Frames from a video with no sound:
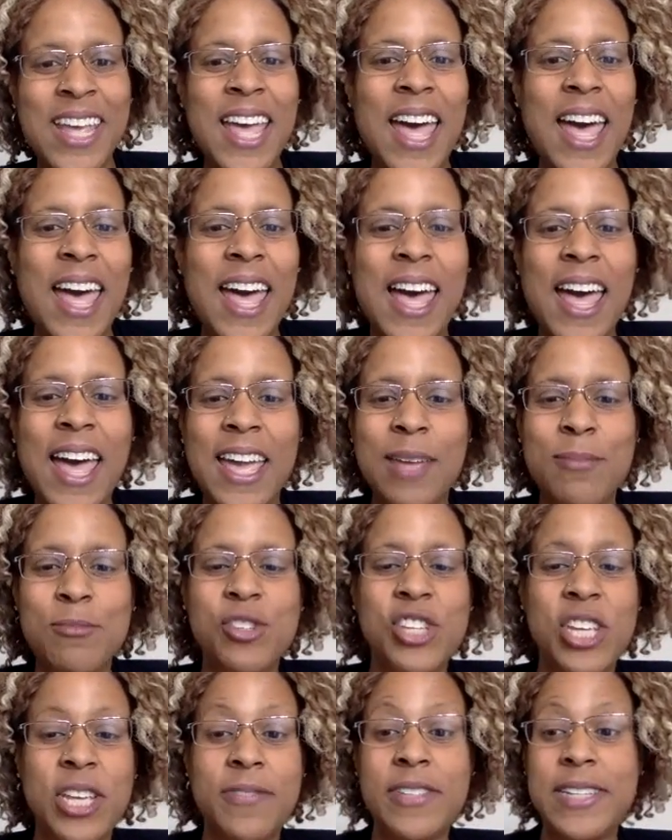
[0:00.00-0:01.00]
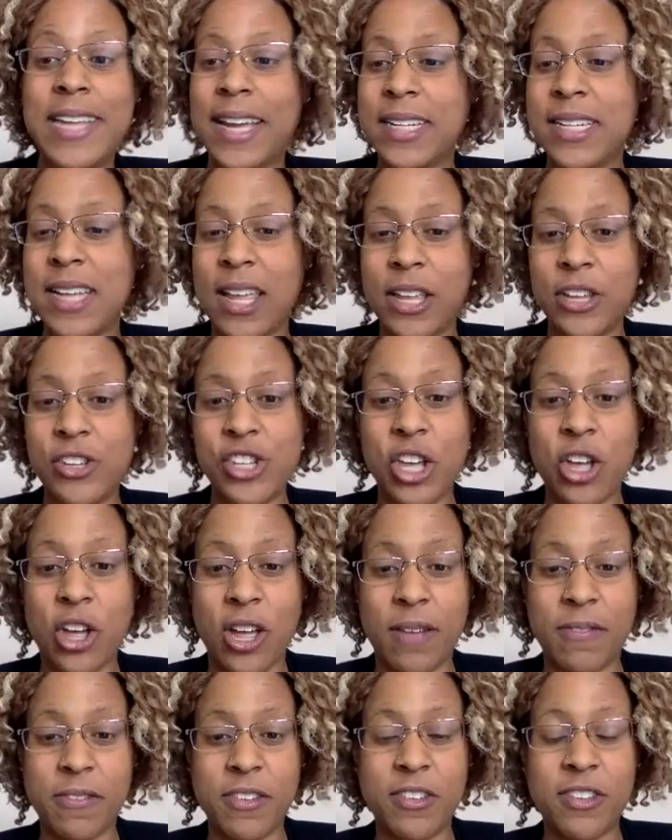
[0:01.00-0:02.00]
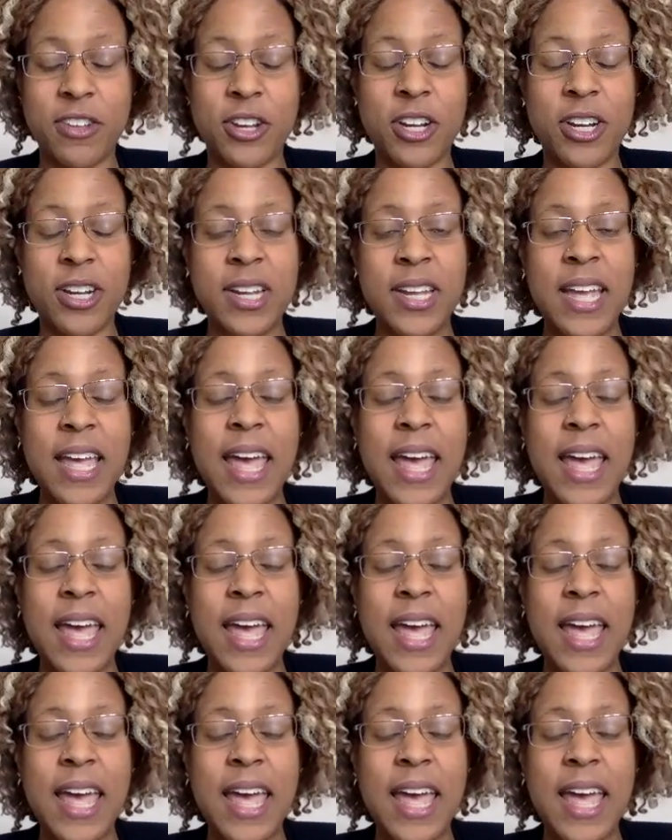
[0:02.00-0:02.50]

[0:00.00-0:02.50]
I am Chief Technology Officer